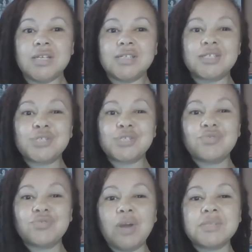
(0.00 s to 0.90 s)

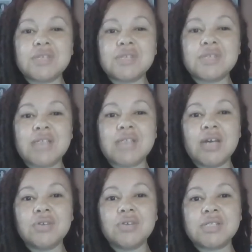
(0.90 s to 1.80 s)
Disrupt the
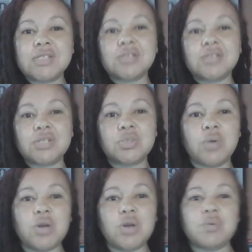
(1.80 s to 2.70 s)
stale status
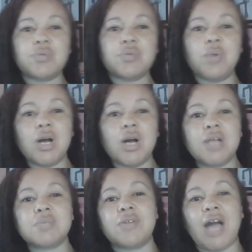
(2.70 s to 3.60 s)
quo with
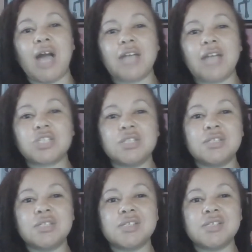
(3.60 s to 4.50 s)
words, with
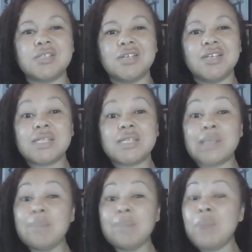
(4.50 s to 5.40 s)
actions,
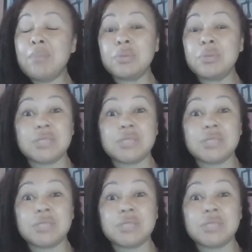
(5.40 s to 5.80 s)
some mumbled